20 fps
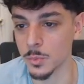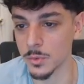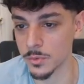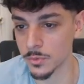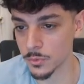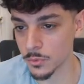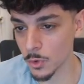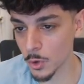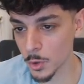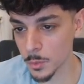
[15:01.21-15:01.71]
We
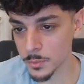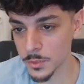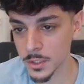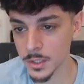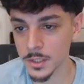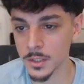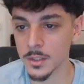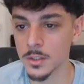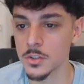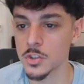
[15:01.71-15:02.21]
formed
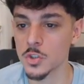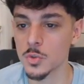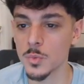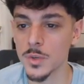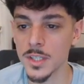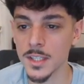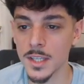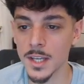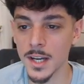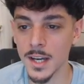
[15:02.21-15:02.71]

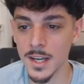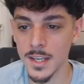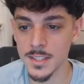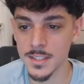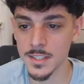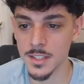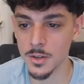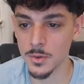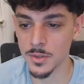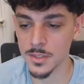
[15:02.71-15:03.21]
swing
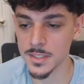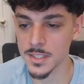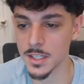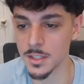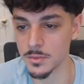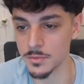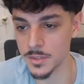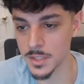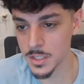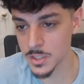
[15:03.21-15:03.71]
highs here inside
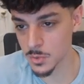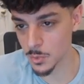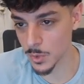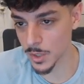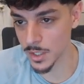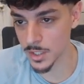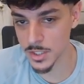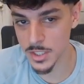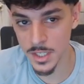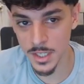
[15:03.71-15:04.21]
of this
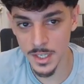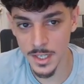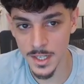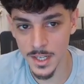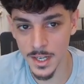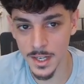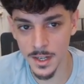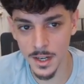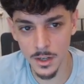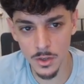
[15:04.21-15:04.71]
range,
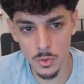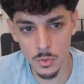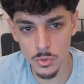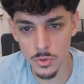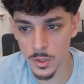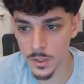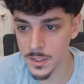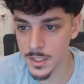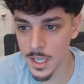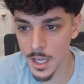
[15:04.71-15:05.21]
and I know
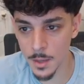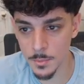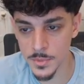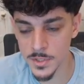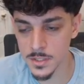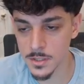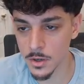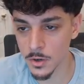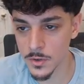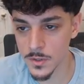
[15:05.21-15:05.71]
the
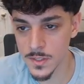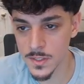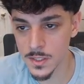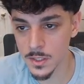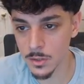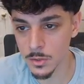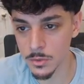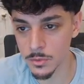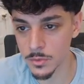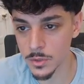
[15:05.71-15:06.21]
gaps are
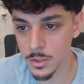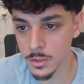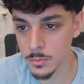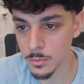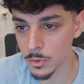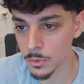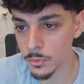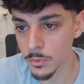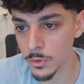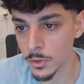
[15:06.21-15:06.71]
still
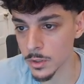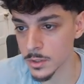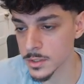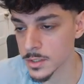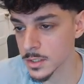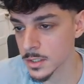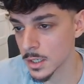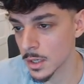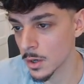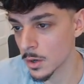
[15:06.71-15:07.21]
available for
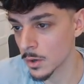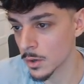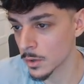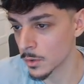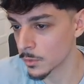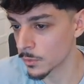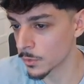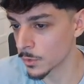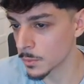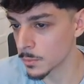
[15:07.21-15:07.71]
us.
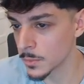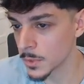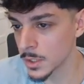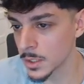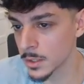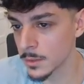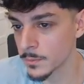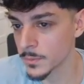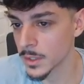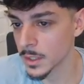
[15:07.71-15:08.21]
For
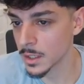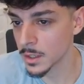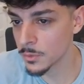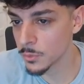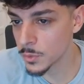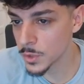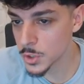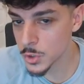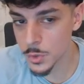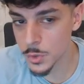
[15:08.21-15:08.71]
me,
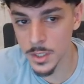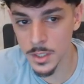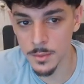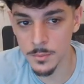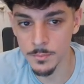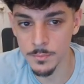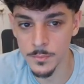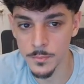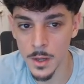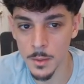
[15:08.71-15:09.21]
if we
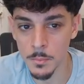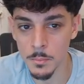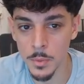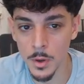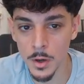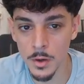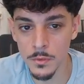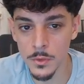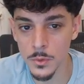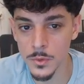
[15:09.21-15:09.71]
trade
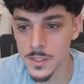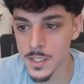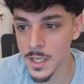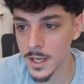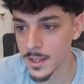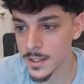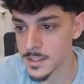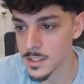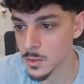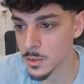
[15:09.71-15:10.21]
above those
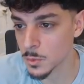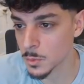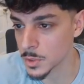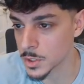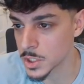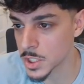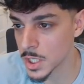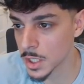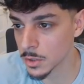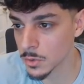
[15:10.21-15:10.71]
highs and we
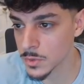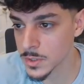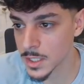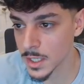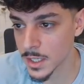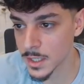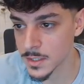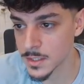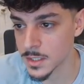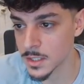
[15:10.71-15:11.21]
reject those
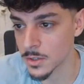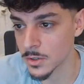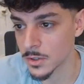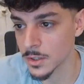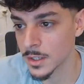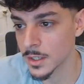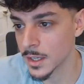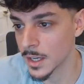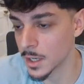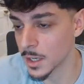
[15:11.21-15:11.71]
highs here,
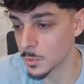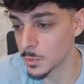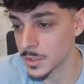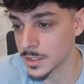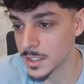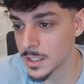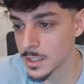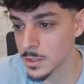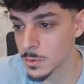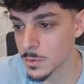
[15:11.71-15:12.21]
and we
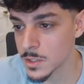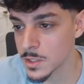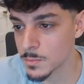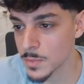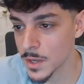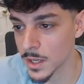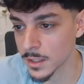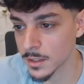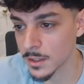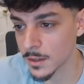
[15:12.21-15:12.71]

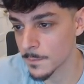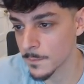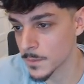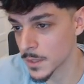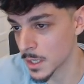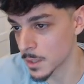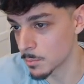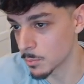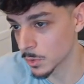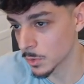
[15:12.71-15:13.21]
disrespect
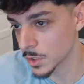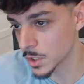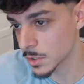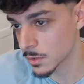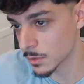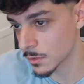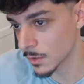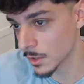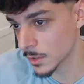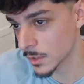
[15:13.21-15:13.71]
a bullish
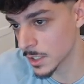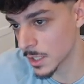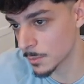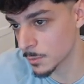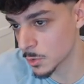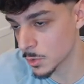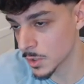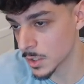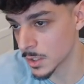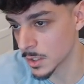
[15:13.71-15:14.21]
fair value gap
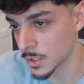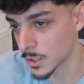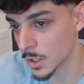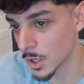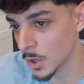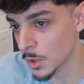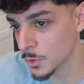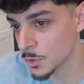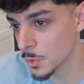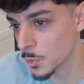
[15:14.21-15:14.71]
created
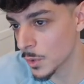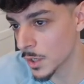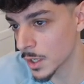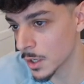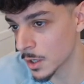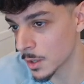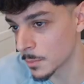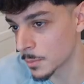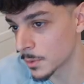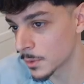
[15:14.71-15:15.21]
on the way
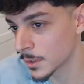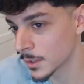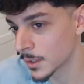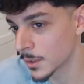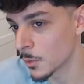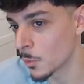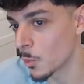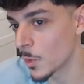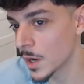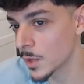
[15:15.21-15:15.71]
up
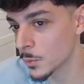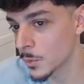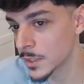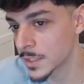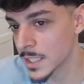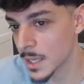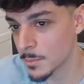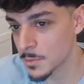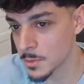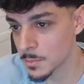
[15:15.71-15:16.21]
when we
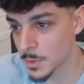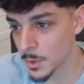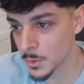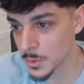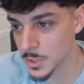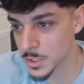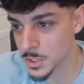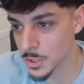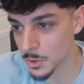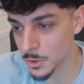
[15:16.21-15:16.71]
tap the
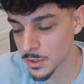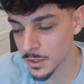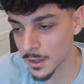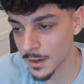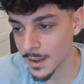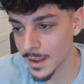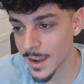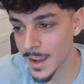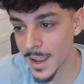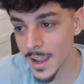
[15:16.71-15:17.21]
bearish zone,
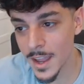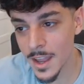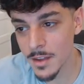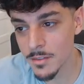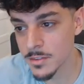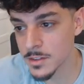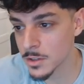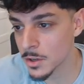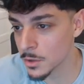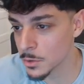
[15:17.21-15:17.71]
I
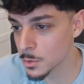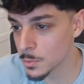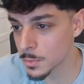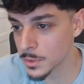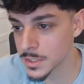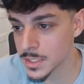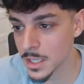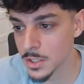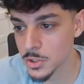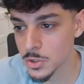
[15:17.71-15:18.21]
have another
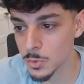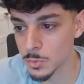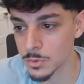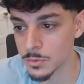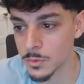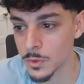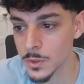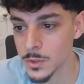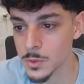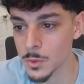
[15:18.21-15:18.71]
potential
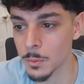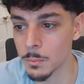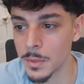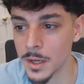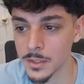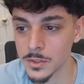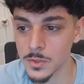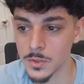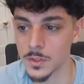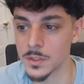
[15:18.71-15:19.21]
reversal
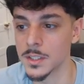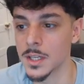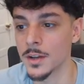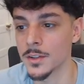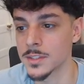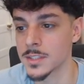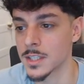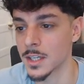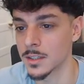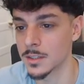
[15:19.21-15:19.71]
back to the
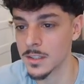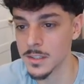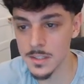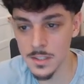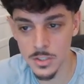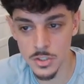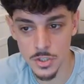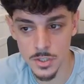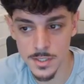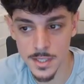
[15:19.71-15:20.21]
downside. This
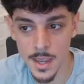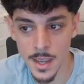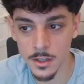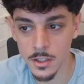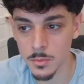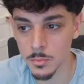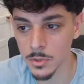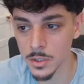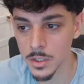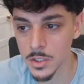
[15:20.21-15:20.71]
is just
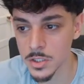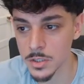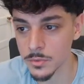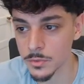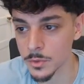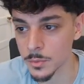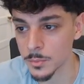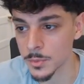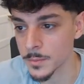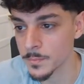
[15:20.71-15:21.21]
accumulation
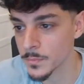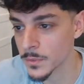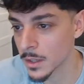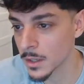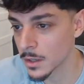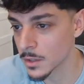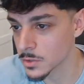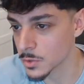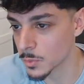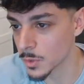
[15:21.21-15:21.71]
for me.
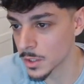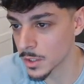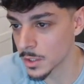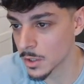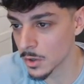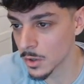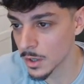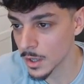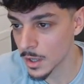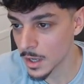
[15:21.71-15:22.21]
So right
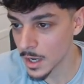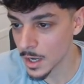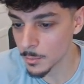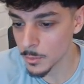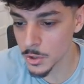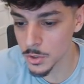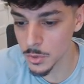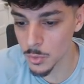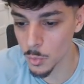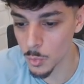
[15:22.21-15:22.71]
now, I'm
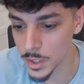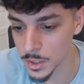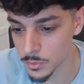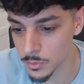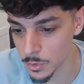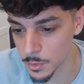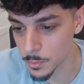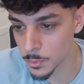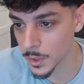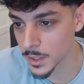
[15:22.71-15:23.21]
gonna wait
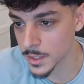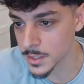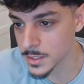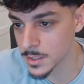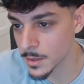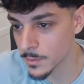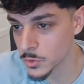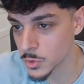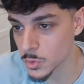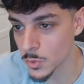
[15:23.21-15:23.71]
for
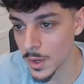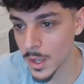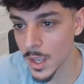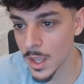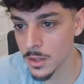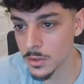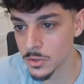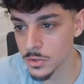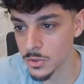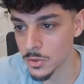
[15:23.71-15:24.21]
price to
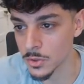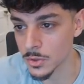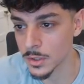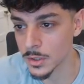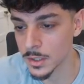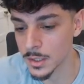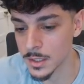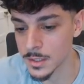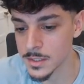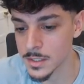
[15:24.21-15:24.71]
enter
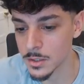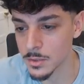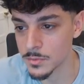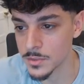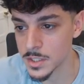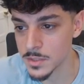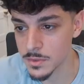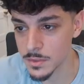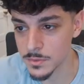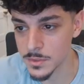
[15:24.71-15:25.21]
inside of
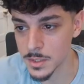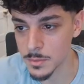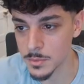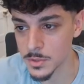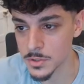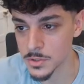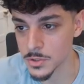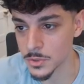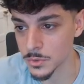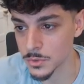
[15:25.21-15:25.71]
this
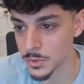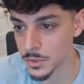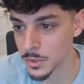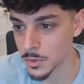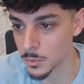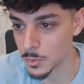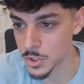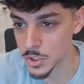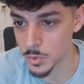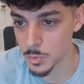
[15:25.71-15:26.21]
15-minute zone,
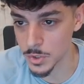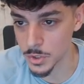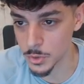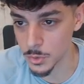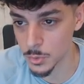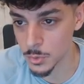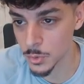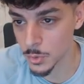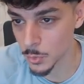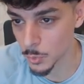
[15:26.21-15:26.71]
which we
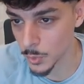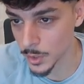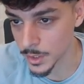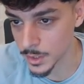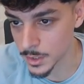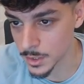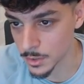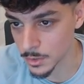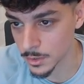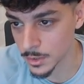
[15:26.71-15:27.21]
do right
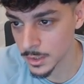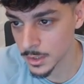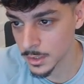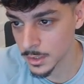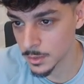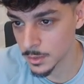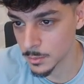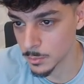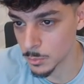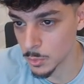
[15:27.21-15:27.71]
here.
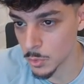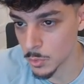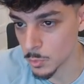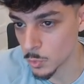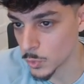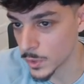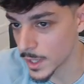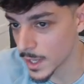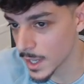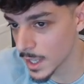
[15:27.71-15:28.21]
Boom,
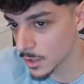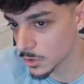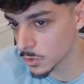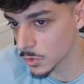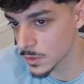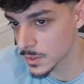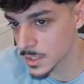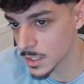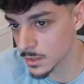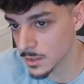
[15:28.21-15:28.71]
we enter
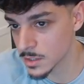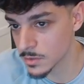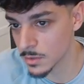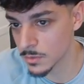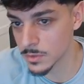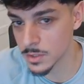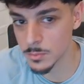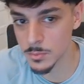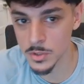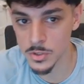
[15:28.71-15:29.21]
inside this
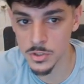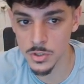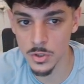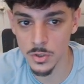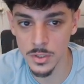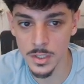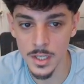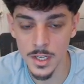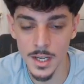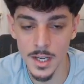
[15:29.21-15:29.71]
15-minute
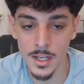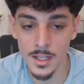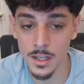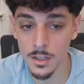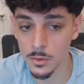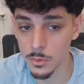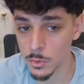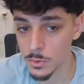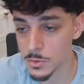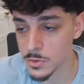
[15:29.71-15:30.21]
zone, and I
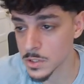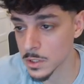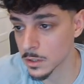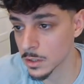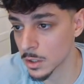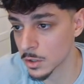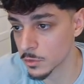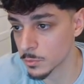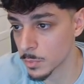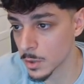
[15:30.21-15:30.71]
know there's a
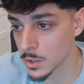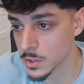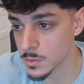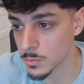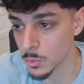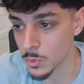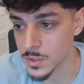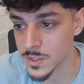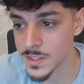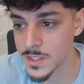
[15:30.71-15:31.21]
lot of
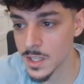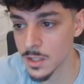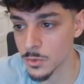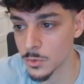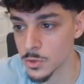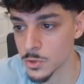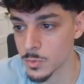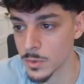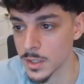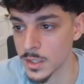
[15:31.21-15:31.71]
possible
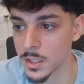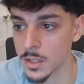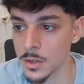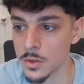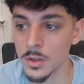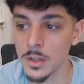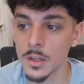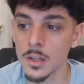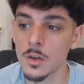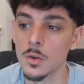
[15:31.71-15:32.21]
sellers right
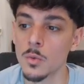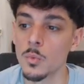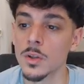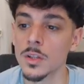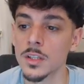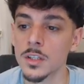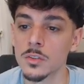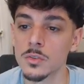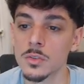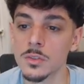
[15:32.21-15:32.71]
here
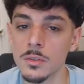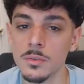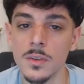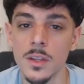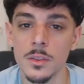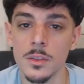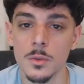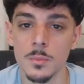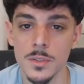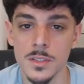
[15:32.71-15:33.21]
willing to
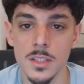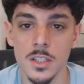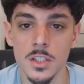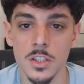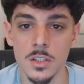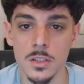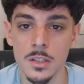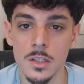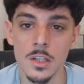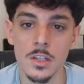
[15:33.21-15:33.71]
defend their
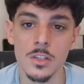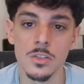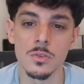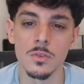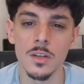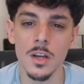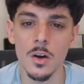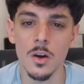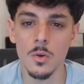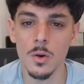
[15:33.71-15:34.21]
position. So
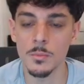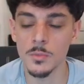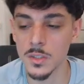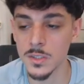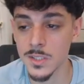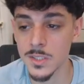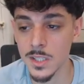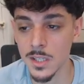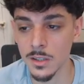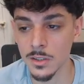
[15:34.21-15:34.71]
now I'm gonna
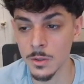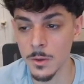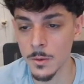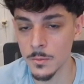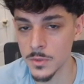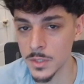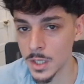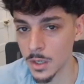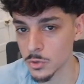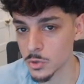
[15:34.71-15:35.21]
scale
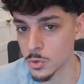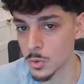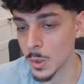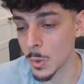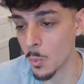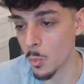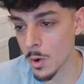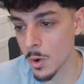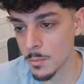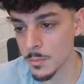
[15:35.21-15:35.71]
down to a
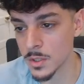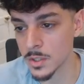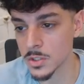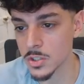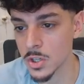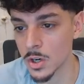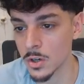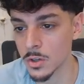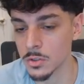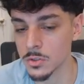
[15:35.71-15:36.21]
1-minute
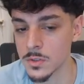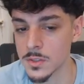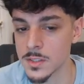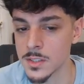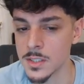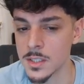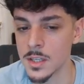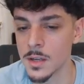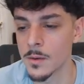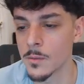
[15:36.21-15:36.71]
chart to
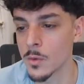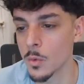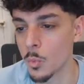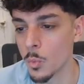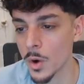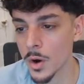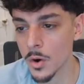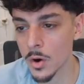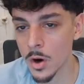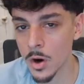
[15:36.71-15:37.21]
see
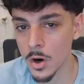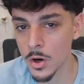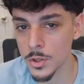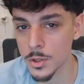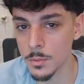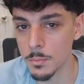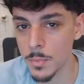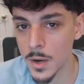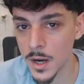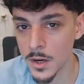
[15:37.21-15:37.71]
where are
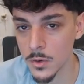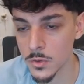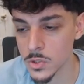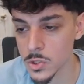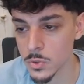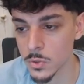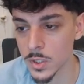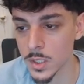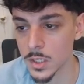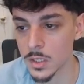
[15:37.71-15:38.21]
the buyers
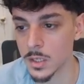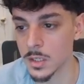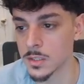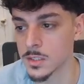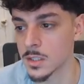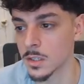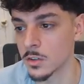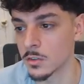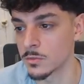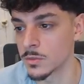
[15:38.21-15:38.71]
located
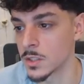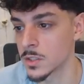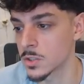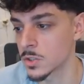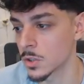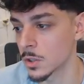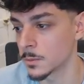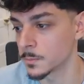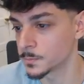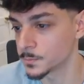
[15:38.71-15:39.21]
inside of this
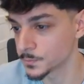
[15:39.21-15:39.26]
chart.